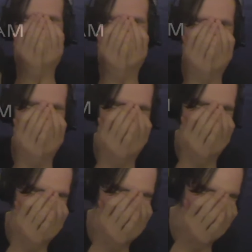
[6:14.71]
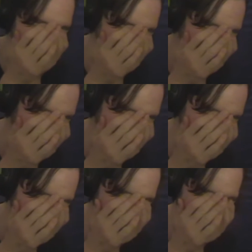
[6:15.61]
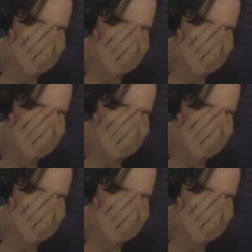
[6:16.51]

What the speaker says: Nothing is said.